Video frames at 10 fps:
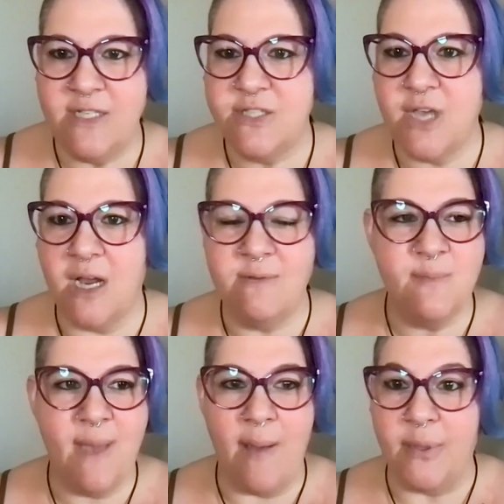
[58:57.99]
I just thought I
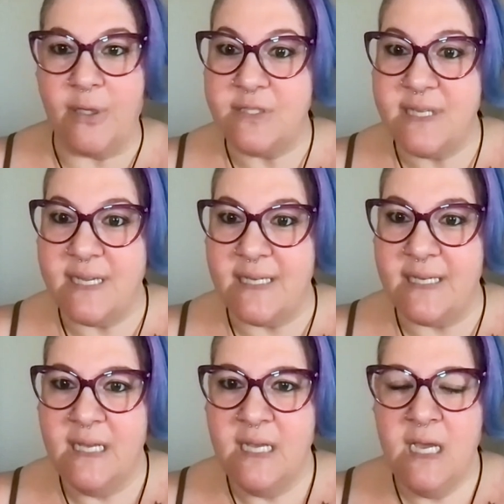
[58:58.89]
was a bad
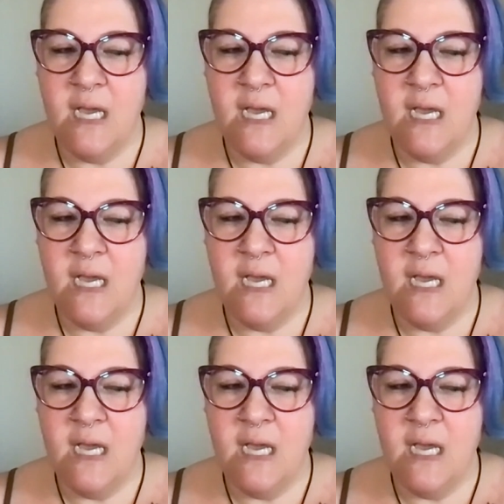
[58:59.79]
person.